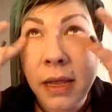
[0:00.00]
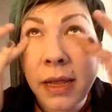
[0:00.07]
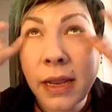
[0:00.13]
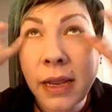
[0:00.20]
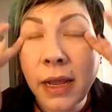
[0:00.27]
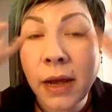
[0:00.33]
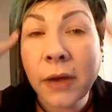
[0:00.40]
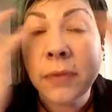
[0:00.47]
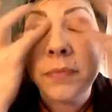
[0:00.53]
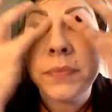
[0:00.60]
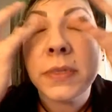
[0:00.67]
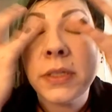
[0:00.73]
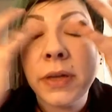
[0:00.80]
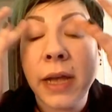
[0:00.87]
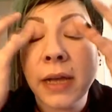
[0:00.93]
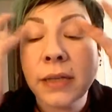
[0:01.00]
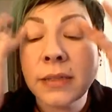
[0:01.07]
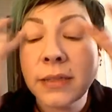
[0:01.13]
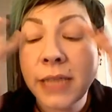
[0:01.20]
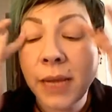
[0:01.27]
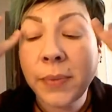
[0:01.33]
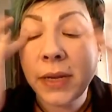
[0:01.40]
Anyhow, so yeah,
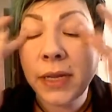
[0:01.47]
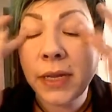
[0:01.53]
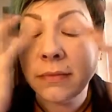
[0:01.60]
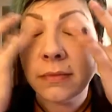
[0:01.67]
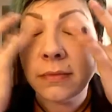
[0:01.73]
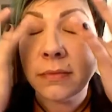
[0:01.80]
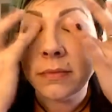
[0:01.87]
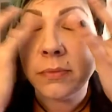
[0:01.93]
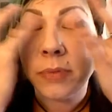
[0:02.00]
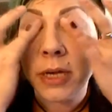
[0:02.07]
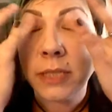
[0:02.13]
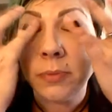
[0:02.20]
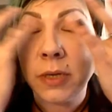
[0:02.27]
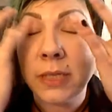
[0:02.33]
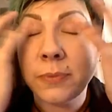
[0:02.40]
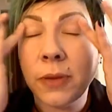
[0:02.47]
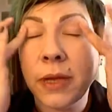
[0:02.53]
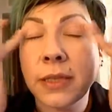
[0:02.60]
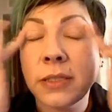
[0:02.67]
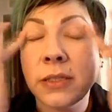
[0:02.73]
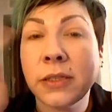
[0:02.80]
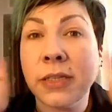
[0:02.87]
dab it in, press, press,
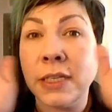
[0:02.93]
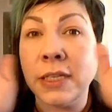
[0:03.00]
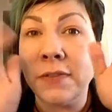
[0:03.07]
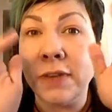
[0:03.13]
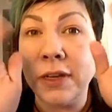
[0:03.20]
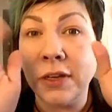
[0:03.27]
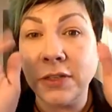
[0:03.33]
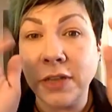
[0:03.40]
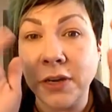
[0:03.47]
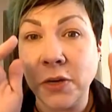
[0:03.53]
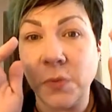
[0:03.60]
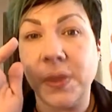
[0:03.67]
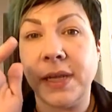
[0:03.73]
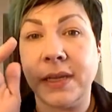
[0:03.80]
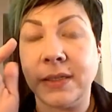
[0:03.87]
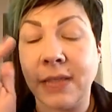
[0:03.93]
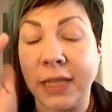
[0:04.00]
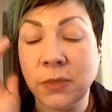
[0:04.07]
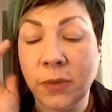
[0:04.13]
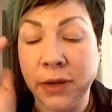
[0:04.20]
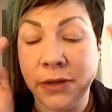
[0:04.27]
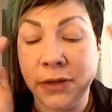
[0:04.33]
press. These fingers are your weakest,
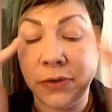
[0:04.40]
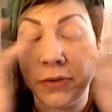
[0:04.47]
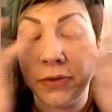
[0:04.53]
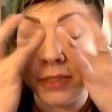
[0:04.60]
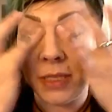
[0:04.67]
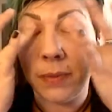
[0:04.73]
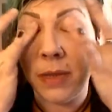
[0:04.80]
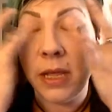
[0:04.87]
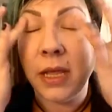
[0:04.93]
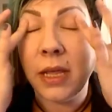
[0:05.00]
that's why you use them.